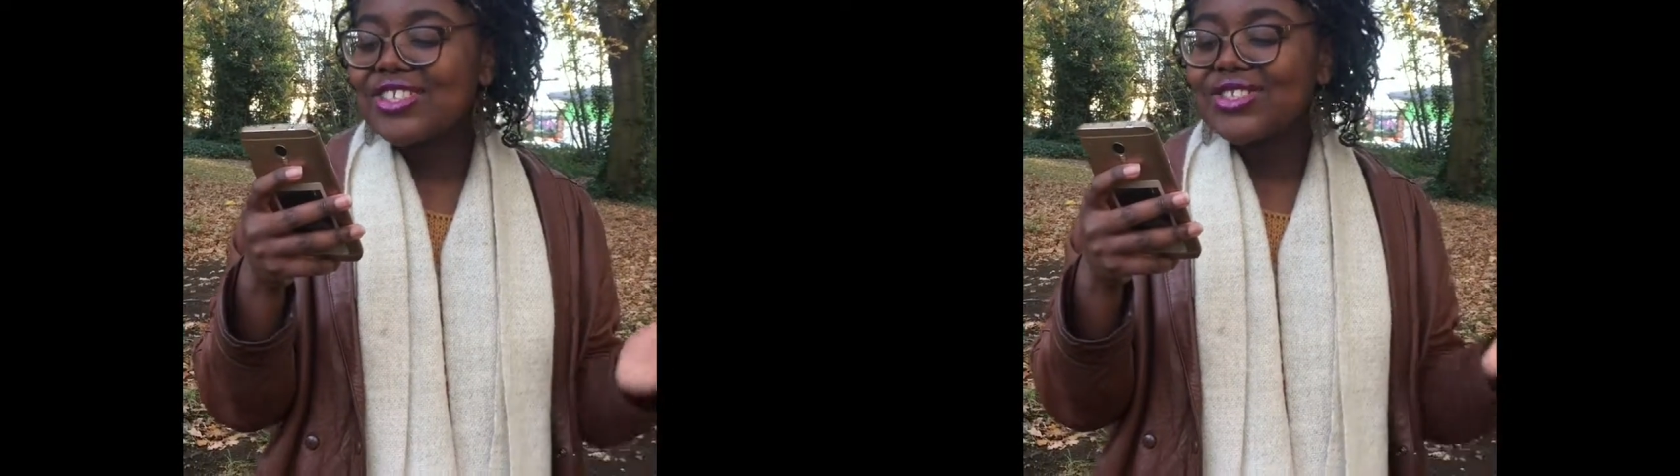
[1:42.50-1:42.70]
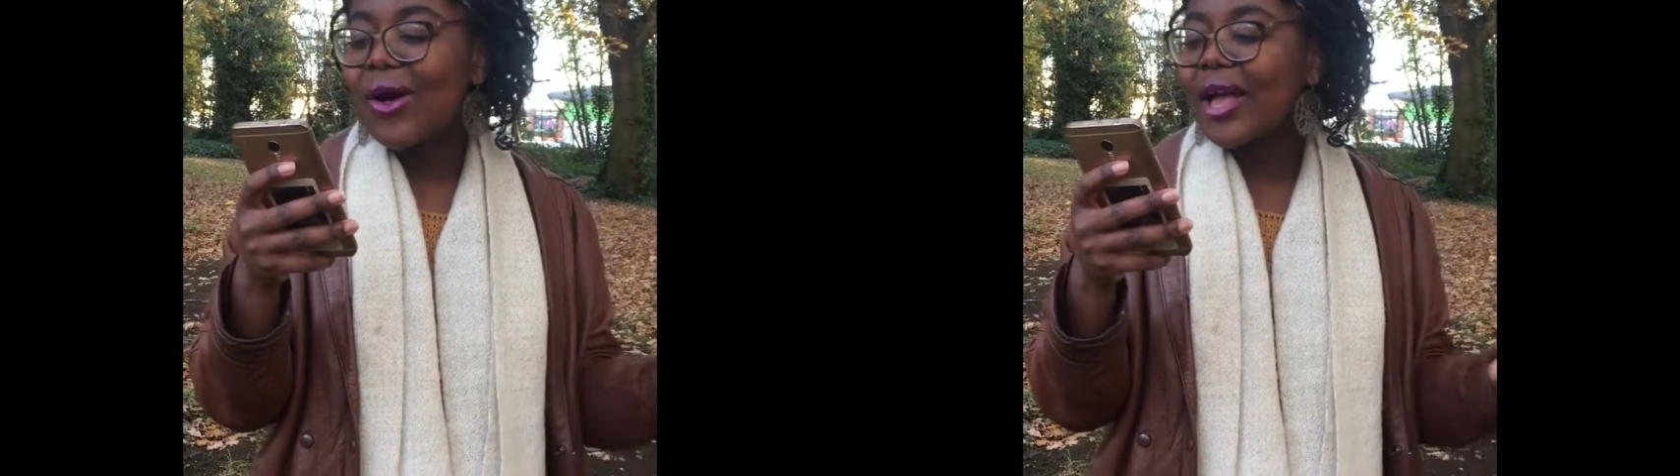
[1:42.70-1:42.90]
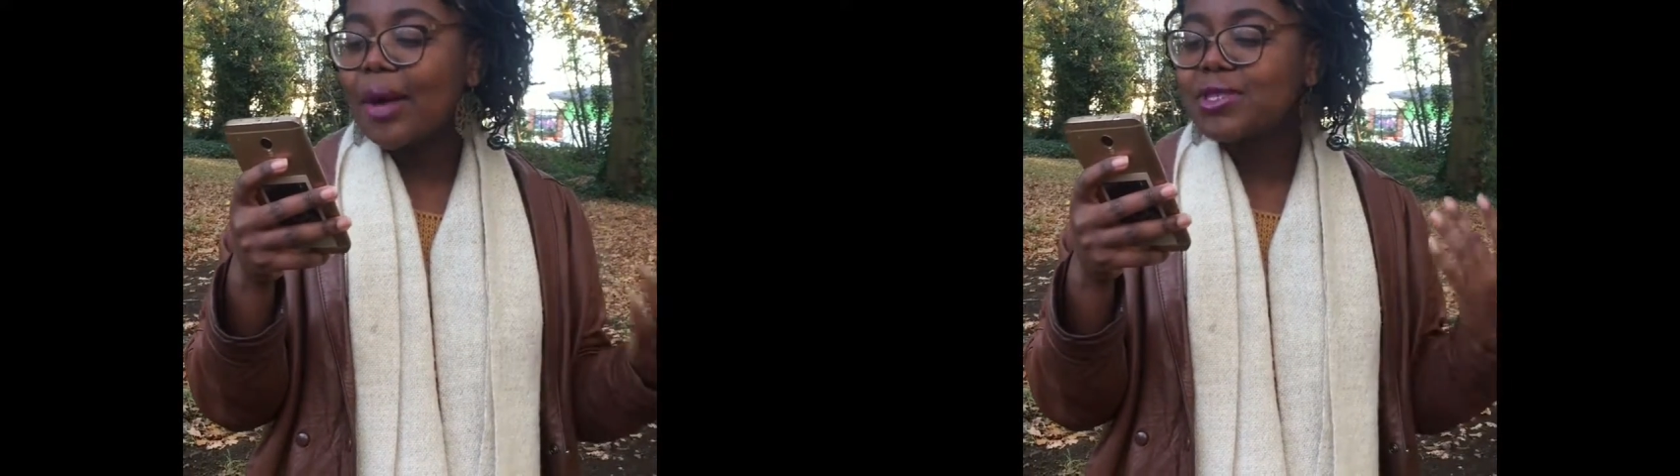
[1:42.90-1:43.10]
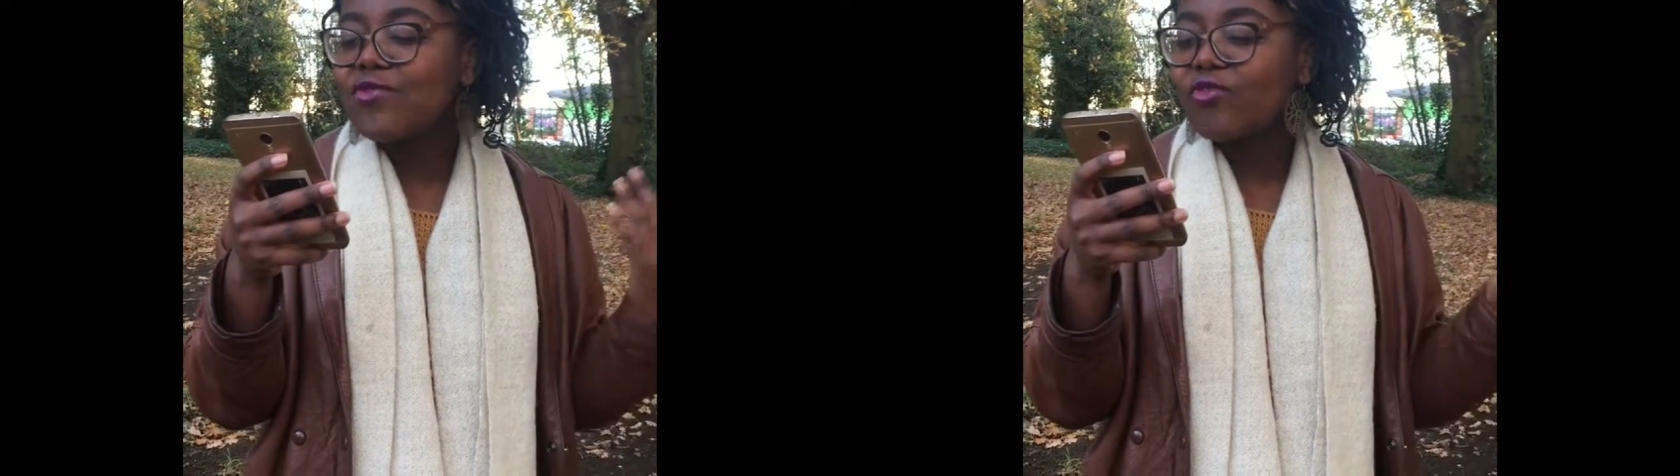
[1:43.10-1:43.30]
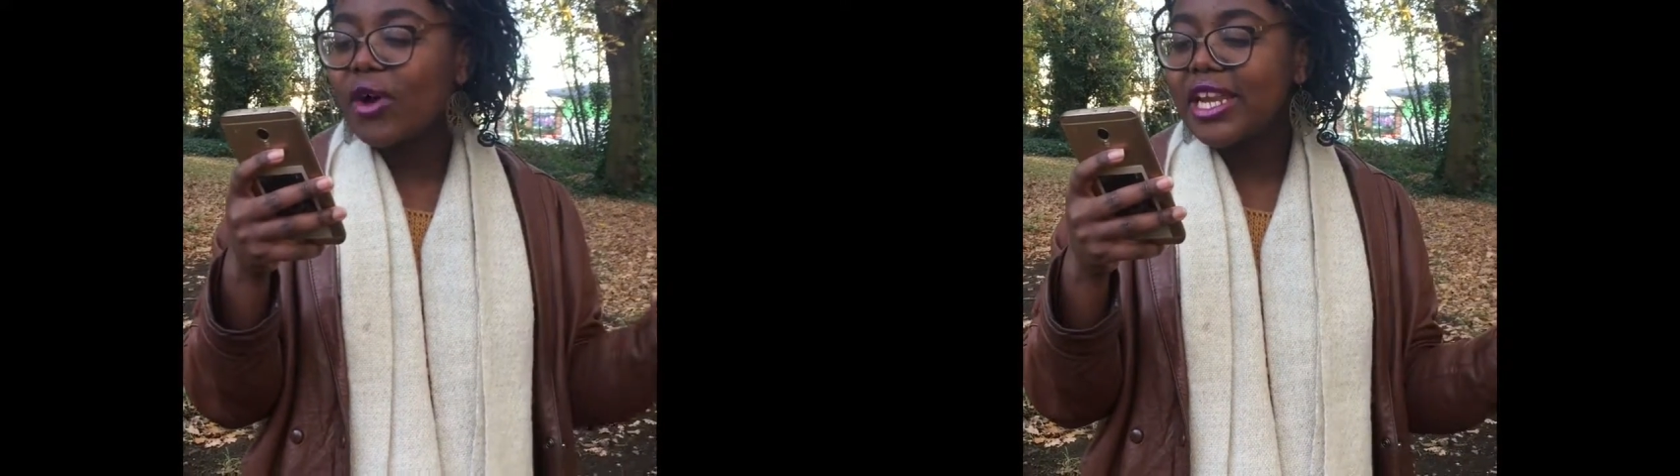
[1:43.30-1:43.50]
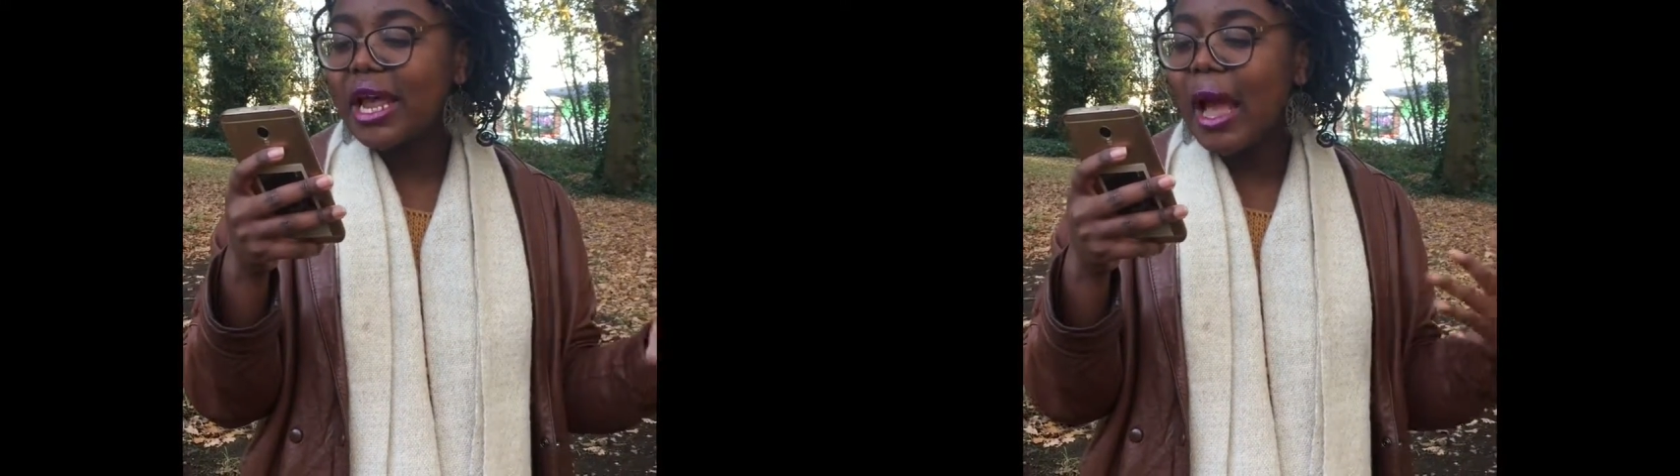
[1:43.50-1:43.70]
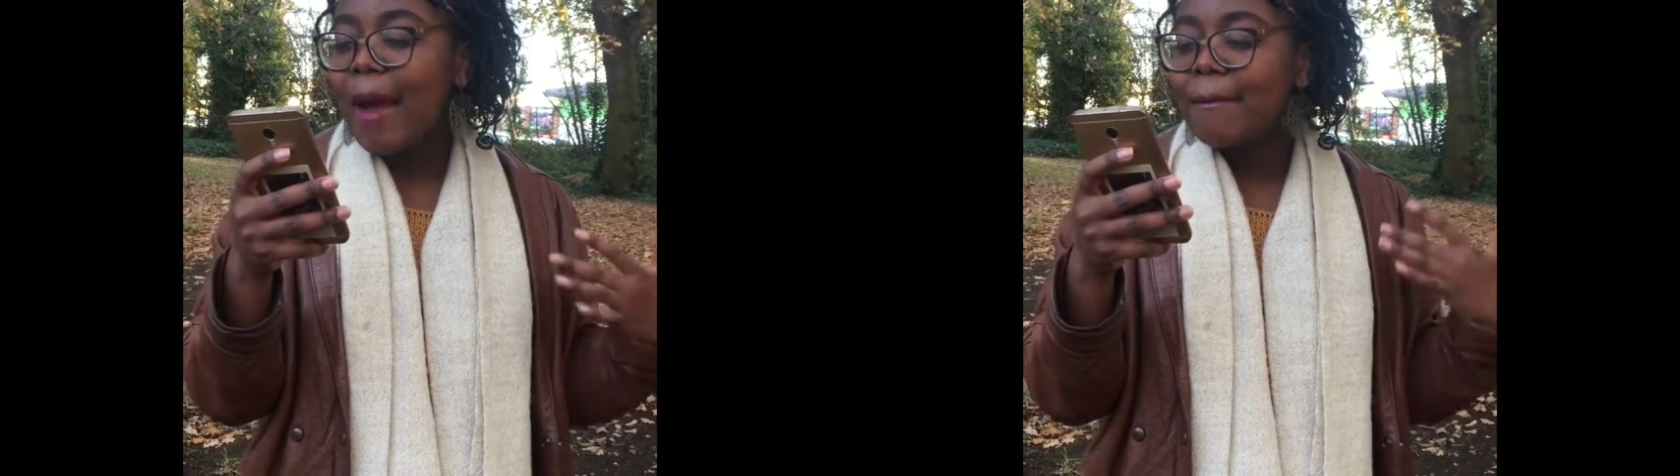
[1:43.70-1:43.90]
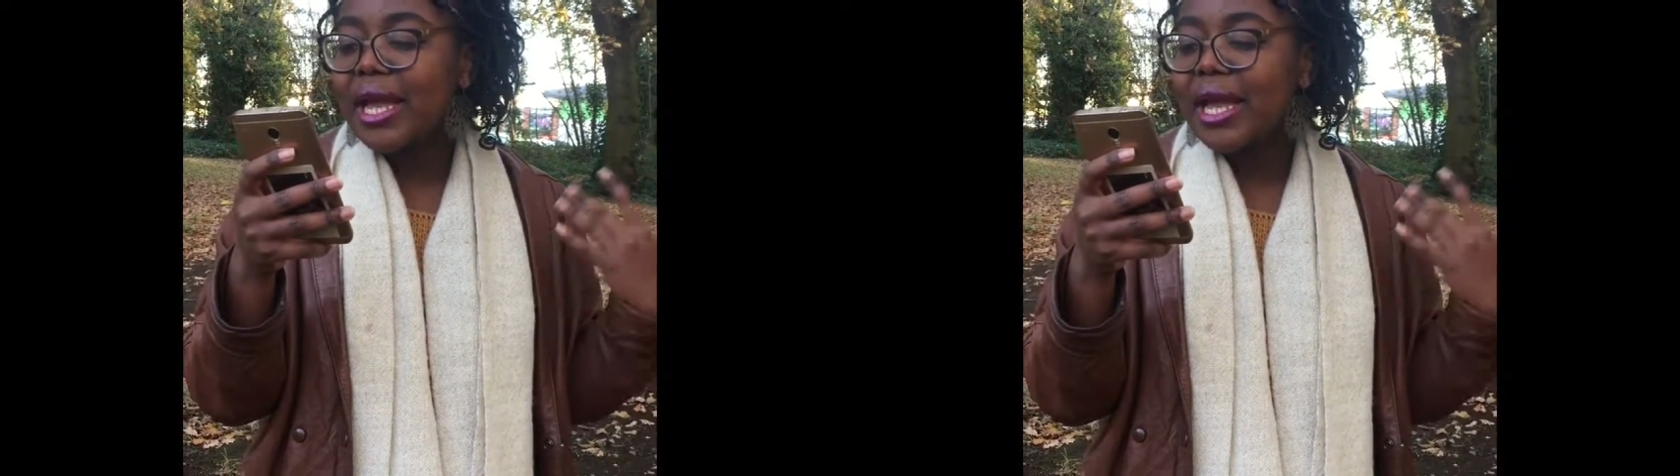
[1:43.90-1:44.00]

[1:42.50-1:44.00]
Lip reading: Saul kept avoiding